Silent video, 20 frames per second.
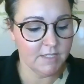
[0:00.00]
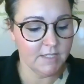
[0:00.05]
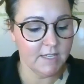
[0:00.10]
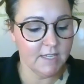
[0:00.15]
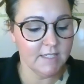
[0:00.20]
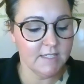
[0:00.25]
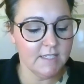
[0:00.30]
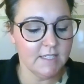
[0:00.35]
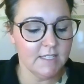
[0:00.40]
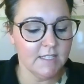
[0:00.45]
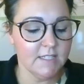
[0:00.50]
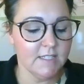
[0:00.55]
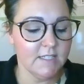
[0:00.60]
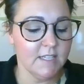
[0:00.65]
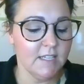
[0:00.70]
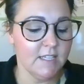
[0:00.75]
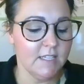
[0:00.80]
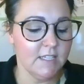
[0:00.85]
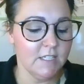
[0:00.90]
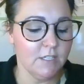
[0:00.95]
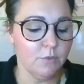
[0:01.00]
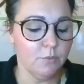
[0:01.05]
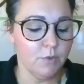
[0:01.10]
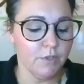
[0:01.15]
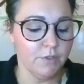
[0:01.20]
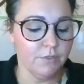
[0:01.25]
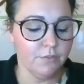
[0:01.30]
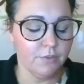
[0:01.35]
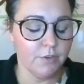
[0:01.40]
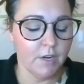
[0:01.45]
Desi is the Hindi
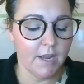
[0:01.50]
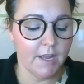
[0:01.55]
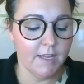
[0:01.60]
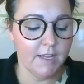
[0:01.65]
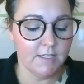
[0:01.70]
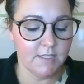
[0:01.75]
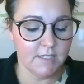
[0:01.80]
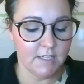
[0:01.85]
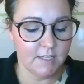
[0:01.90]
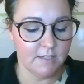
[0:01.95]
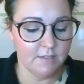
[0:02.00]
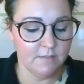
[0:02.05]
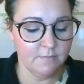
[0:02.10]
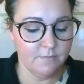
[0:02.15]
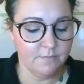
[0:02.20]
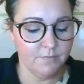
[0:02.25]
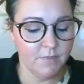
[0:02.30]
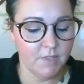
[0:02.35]
word for Indian.